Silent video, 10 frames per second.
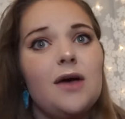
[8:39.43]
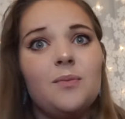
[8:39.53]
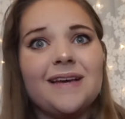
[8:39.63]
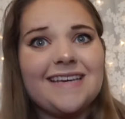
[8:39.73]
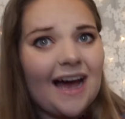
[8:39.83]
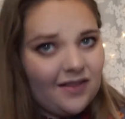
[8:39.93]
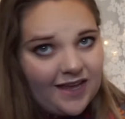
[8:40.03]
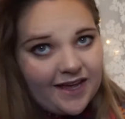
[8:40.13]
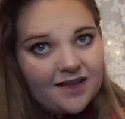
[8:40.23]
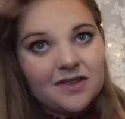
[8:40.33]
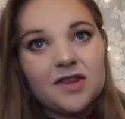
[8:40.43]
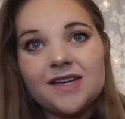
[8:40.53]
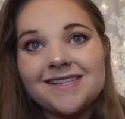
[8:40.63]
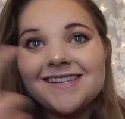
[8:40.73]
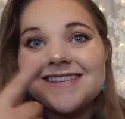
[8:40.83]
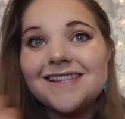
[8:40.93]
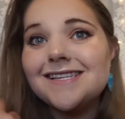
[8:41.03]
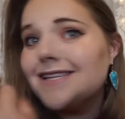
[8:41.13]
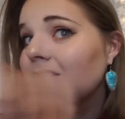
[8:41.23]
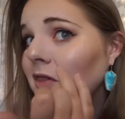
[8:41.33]
But yeah, like this
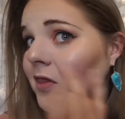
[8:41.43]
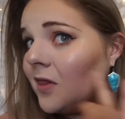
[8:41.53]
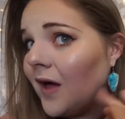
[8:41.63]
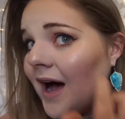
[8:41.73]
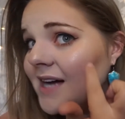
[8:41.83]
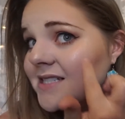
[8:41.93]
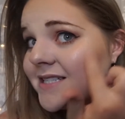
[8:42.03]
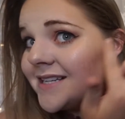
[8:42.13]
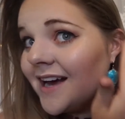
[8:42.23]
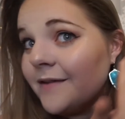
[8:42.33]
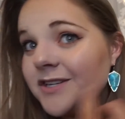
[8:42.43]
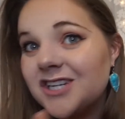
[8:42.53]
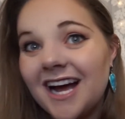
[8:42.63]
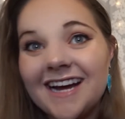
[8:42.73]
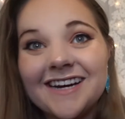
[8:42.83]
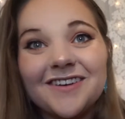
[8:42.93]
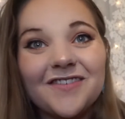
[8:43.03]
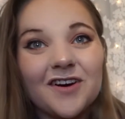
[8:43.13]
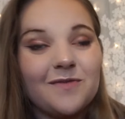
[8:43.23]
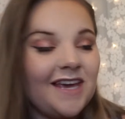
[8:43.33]
is a lot of shine
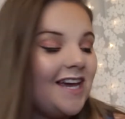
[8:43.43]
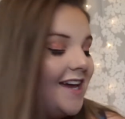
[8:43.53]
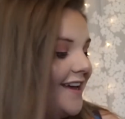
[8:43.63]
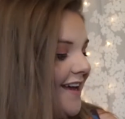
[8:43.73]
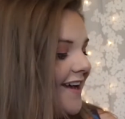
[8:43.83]
for me.